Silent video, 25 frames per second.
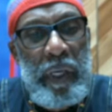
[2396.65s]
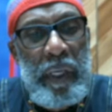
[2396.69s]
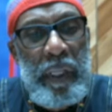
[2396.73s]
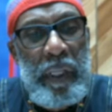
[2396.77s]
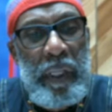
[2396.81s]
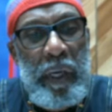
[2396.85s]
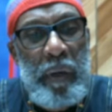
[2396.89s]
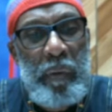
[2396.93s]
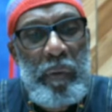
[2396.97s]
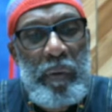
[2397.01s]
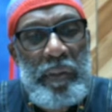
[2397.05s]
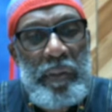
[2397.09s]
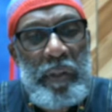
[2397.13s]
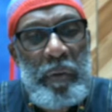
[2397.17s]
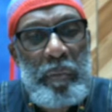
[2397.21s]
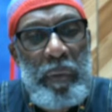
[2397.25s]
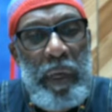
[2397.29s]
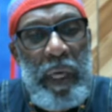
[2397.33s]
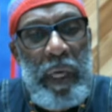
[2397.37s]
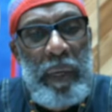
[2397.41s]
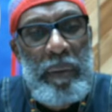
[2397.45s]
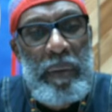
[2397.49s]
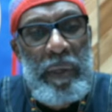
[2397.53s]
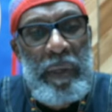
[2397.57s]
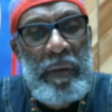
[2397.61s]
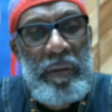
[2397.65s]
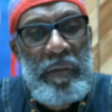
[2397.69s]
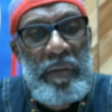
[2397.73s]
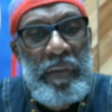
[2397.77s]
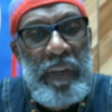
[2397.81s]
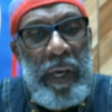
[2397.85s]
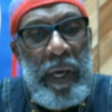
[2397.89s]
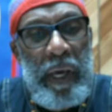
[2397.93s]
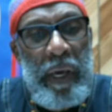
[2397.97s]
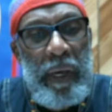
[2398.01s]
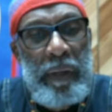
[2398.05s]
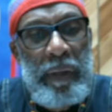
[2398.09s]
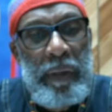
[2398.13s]
there was a baby
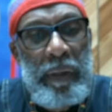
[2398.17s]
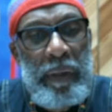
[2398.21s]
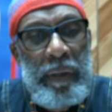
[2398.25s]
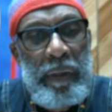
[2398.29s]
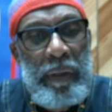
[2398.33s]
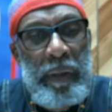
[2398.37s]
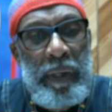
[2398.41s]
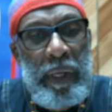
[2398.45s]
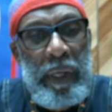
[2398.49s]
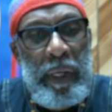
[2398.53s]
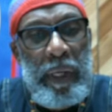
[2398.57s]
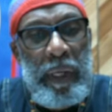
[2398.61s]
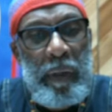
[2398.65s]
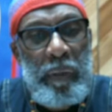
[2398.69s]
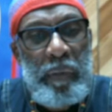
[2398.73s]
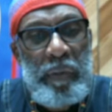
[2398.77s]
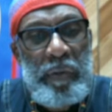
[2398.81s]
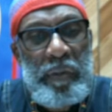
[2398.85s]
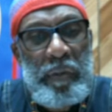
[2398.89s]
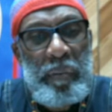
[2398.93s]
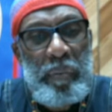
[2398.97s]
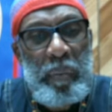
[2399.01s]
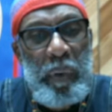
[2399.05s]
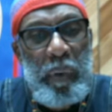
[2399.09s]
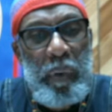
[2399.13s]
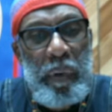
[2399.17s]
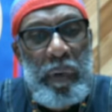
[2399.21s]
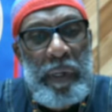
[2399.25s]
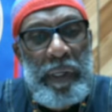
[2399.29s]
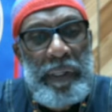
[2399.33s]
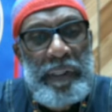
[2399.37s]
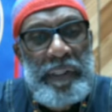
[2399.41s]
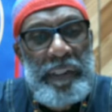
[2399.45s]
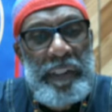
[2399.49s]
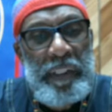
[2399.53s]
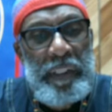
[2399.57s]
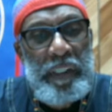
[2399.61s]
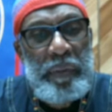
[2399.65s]
inside her. It was a boy,
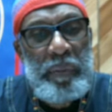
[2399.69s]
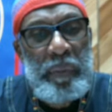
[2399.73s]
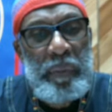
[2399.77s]
six